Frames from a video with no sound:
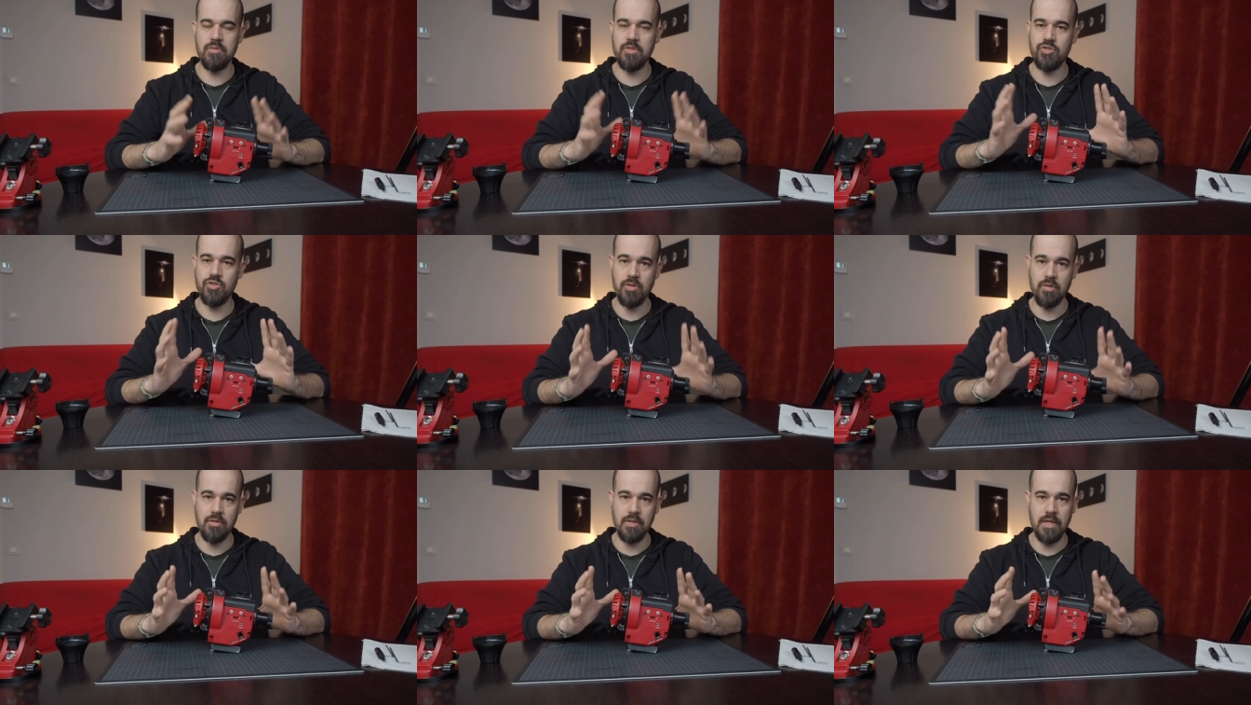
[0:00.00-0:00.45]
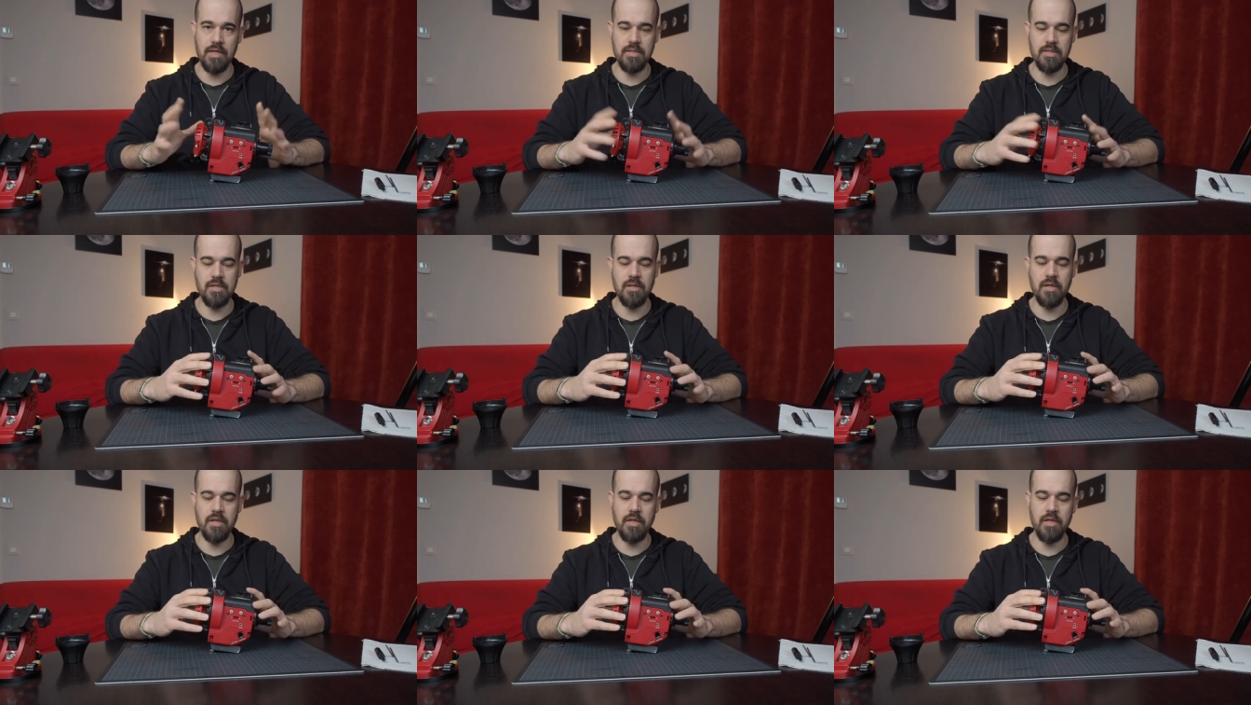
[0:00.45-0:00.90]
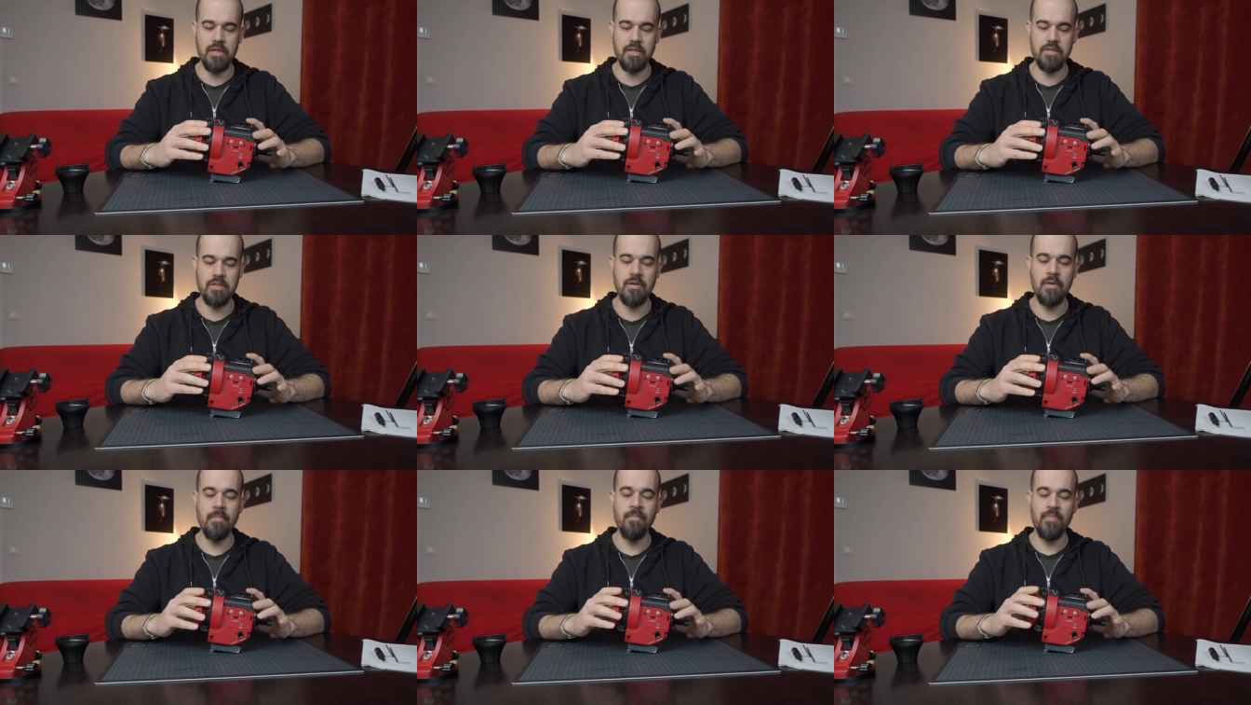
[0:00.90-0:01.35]
The short answer
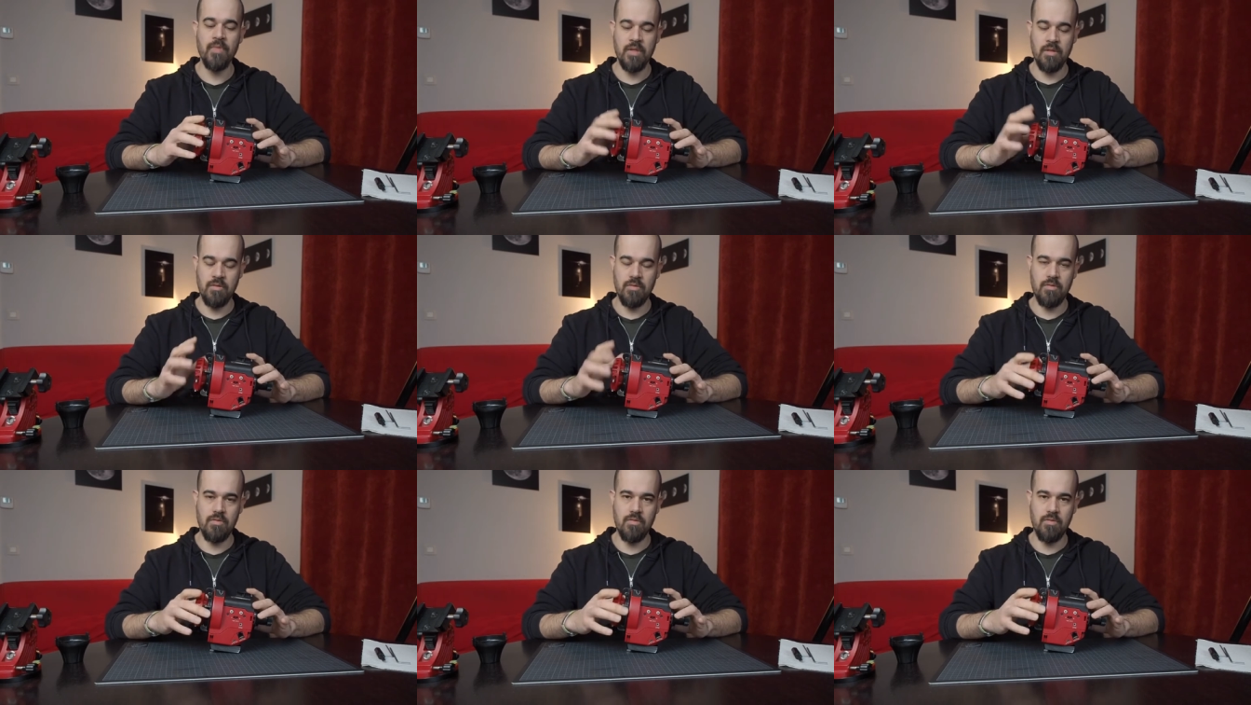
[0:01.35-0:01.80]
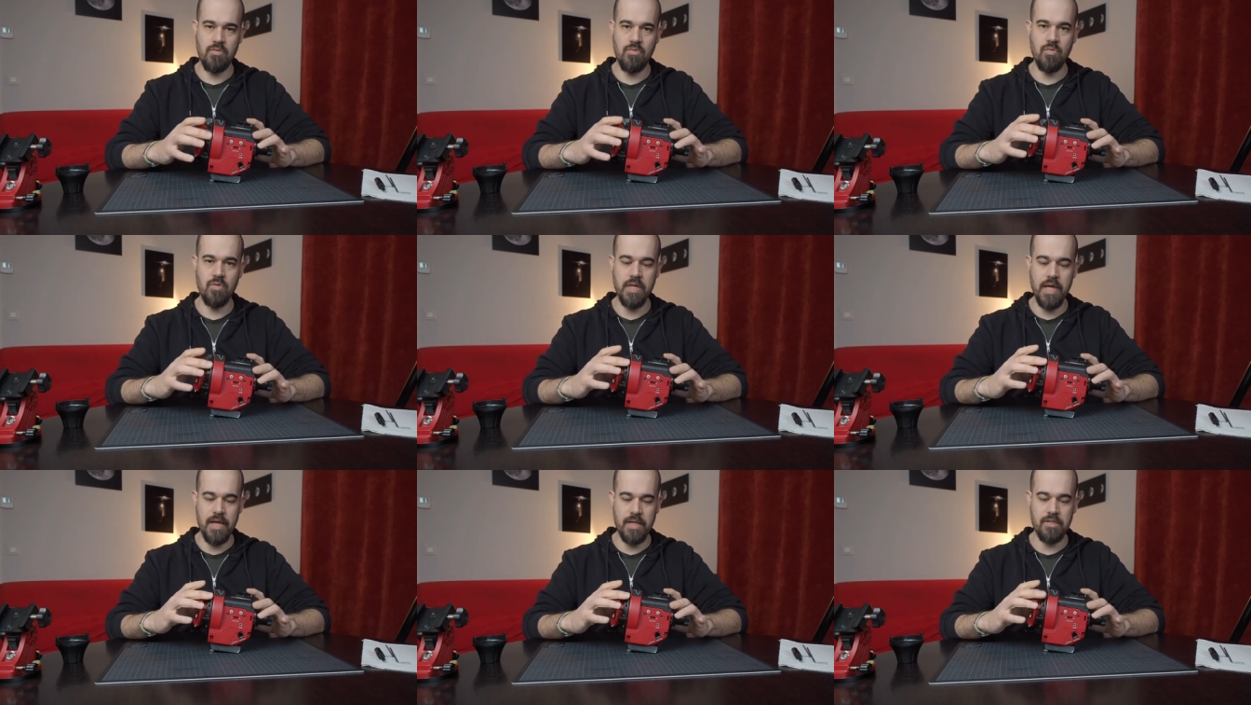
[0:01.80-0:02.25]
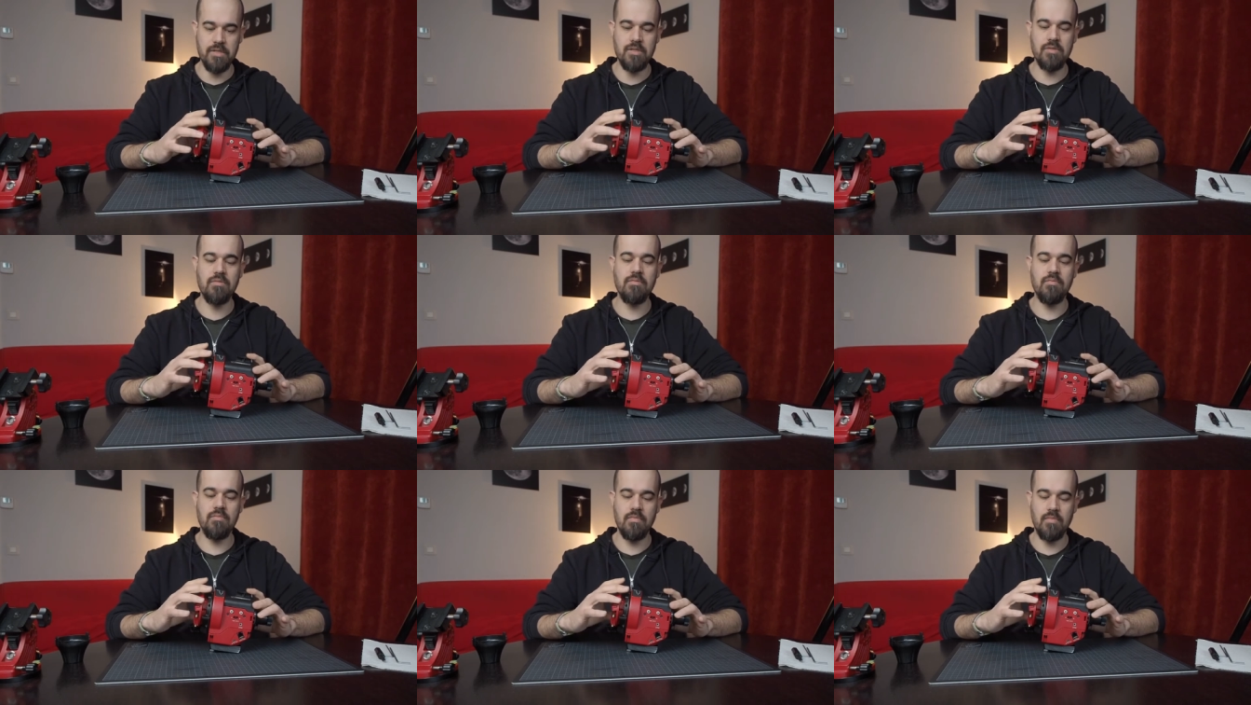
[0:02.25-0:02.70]
is to yes.